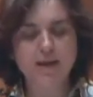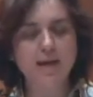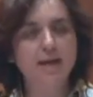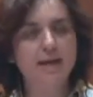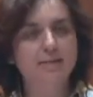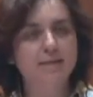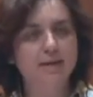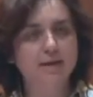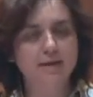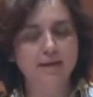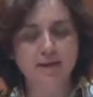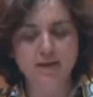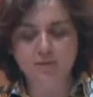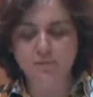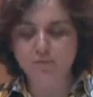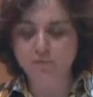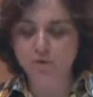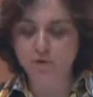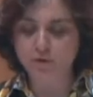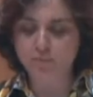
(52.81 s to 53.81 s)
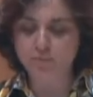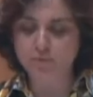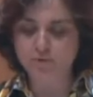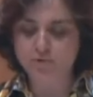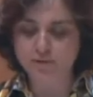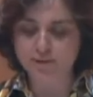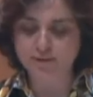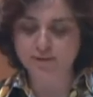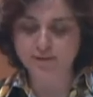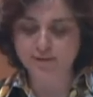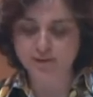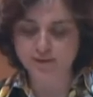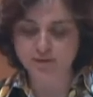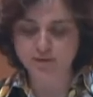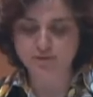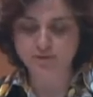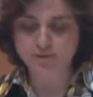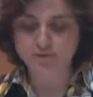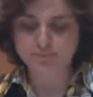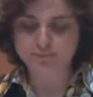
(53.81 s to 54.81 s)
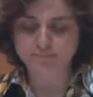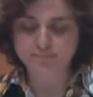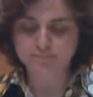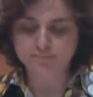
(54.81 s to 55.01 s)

and the Greek folk music traditions.